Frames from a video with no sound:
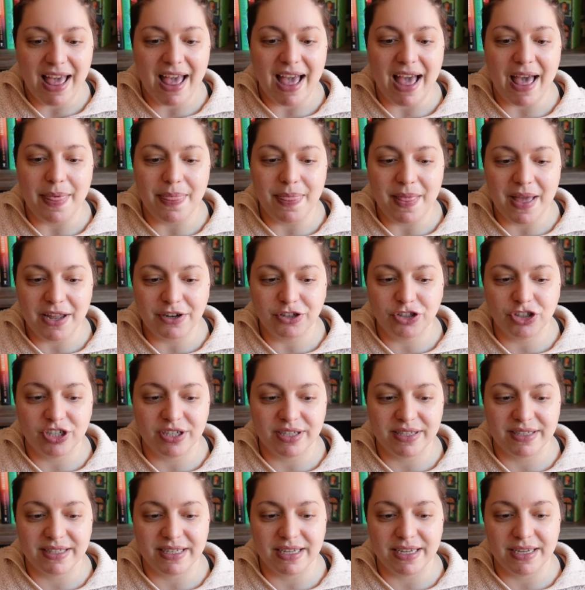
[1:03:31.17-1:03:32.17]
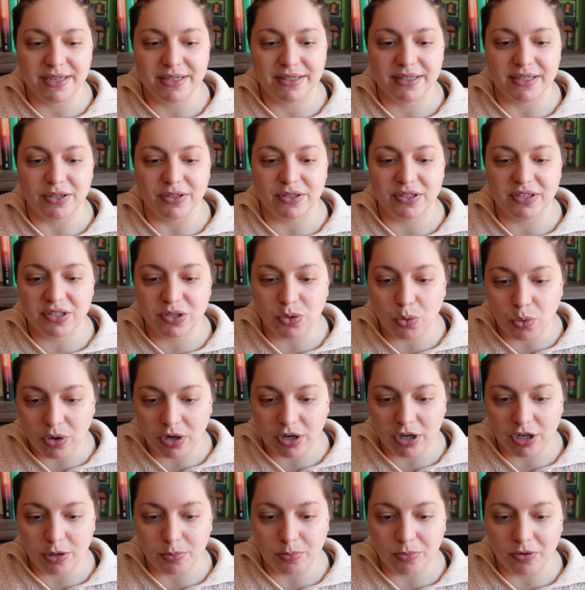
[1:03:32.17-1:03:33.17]
And then she sees a
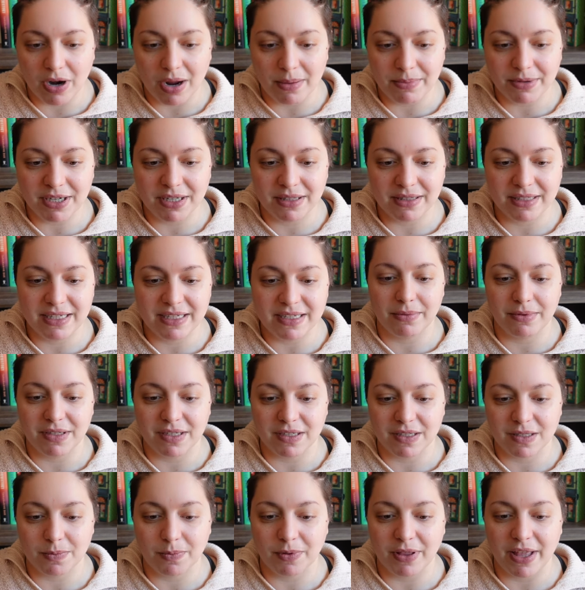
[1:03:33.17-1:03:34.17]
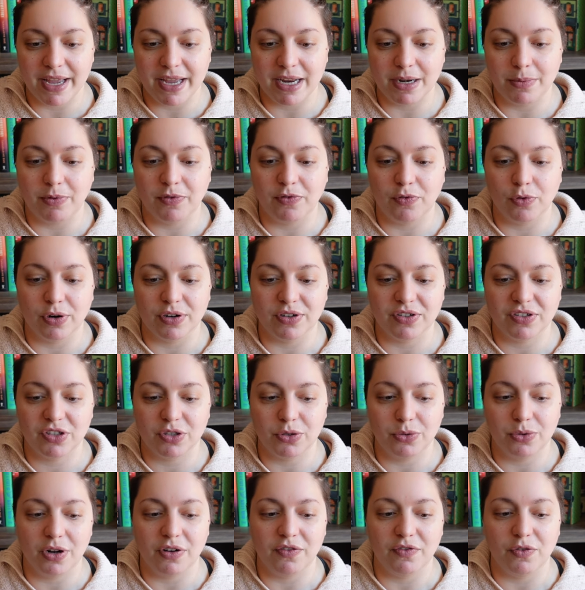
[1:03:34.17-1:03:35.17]
sword prominently displayed before a
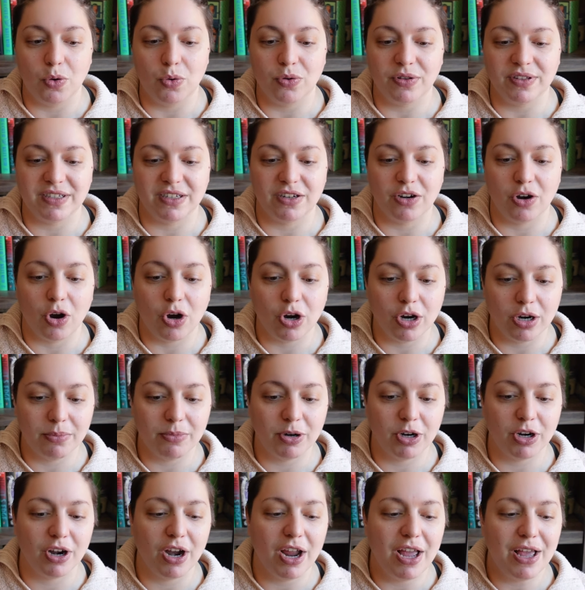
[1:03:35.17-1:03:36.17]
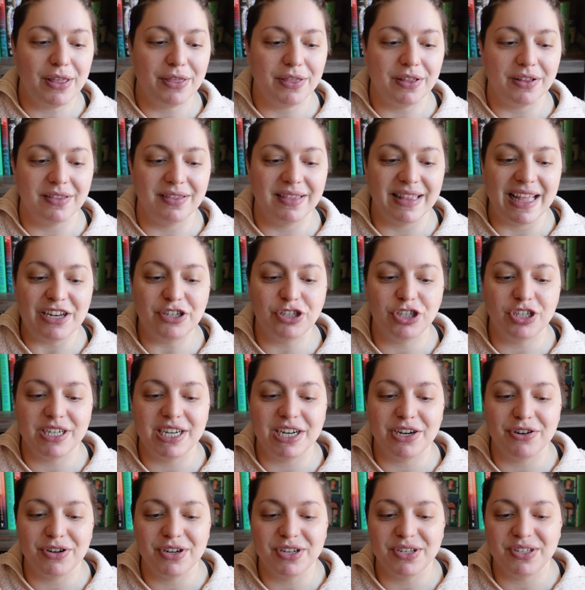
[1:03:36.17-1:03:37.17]
suit of golden armor, the
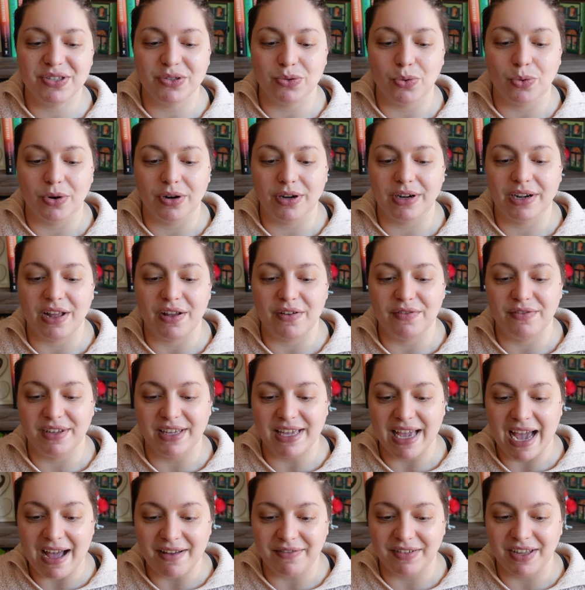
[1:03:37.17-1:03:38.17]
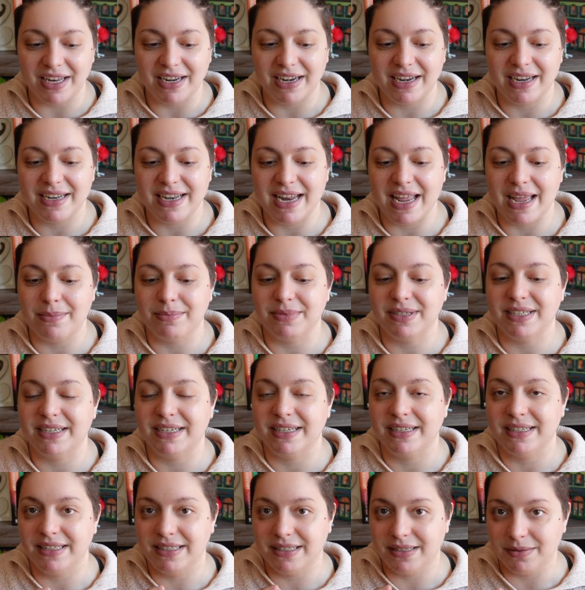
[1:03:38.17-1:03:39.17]
legendary sword of Gavin named
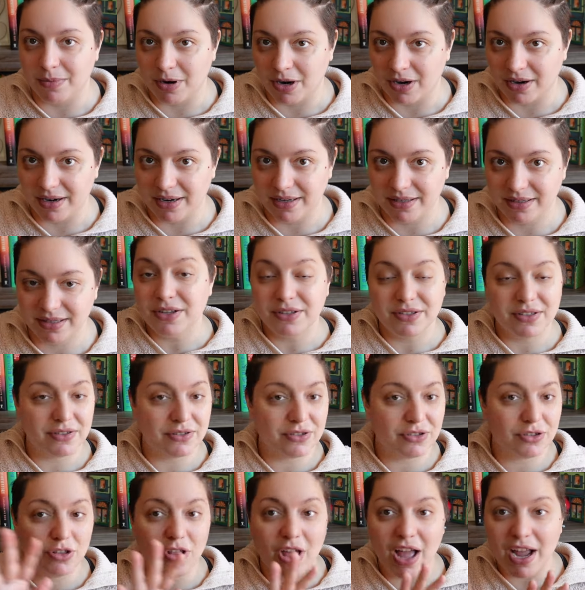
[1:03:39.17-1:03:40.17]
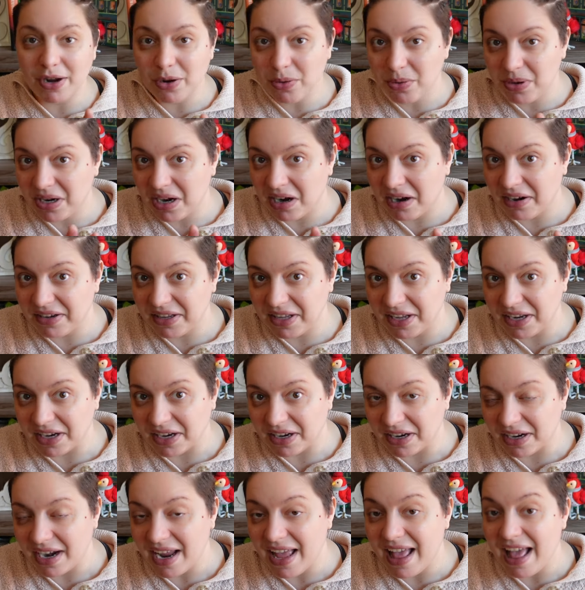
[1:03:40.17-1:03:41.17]
Damaris. So there's a lot going on
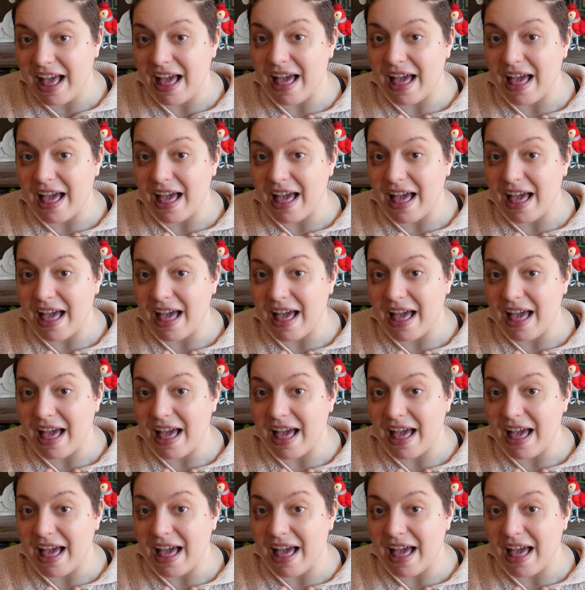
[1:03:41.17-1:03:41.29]
here.